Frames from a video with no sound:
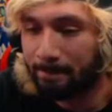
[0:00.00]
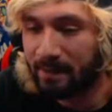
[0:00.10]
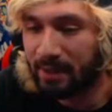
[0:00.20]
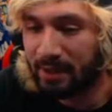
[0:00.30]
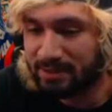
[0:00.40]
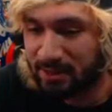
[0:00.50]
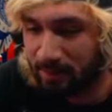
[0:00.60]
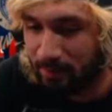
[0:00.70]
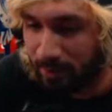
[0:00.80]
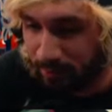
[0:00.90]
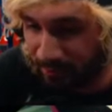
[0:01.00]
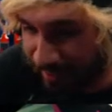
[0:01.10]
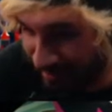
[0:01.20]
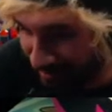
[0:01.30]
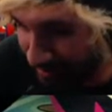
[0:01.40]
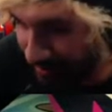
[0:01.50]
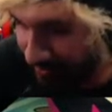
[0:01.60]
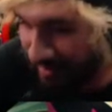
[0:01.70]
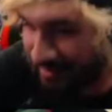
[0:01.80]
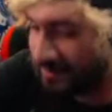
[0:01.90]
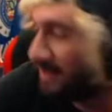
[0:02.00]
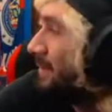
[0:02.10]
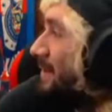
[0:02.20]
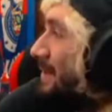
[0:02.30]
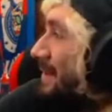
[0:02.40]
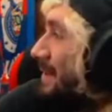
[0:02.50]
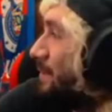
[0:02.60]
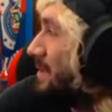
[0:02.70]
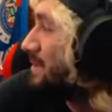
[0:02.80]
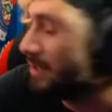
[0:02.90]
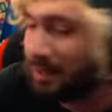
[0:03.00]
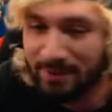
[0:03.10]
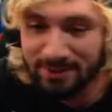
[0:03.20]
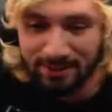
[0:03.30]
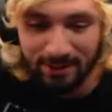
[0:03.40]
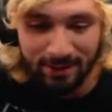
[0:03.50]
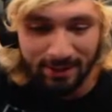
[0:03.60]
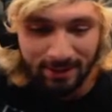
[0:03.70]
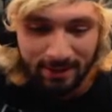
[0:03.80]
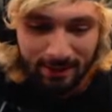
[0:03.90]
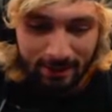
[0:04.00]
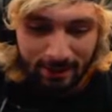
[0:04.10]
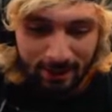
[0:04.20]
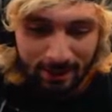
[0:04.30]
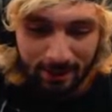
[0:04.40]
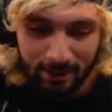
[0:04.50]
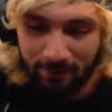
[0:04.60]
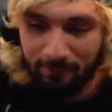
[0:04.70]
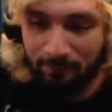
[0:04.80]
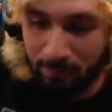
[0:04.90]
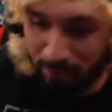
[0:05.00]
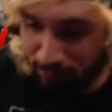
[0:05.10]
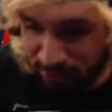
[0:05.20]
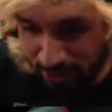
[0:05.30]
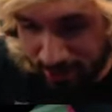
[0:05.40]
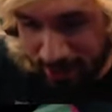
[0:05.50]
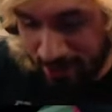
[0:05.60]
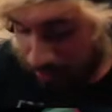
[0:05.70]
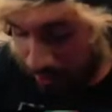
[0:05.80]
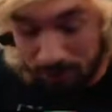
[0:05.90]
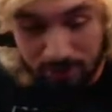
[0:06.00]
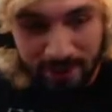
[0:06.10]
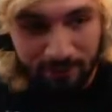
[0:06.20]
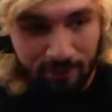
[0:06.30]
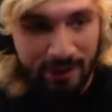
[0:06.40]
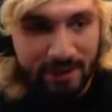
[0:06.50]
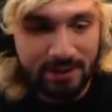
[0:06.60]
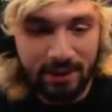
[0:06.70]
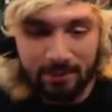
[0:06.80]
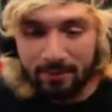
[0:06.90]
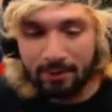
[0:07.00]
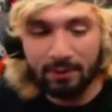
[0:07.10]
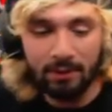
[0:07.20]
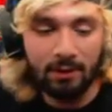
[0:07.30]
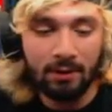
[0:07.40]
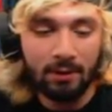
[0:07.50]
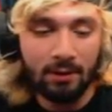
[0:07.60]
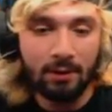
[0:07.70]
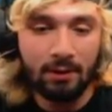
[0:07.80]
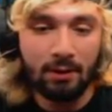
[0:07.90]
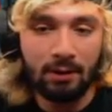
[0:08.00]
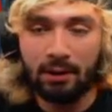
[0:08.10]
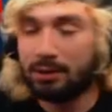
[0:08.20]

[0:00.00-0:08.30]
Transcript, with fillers: I saw, bro. Thanks, Leo. Thanks, Leo. Means a lot. Means a lot. Uh, bro, for sure. I'll I'll do a giveaway next time. Uh,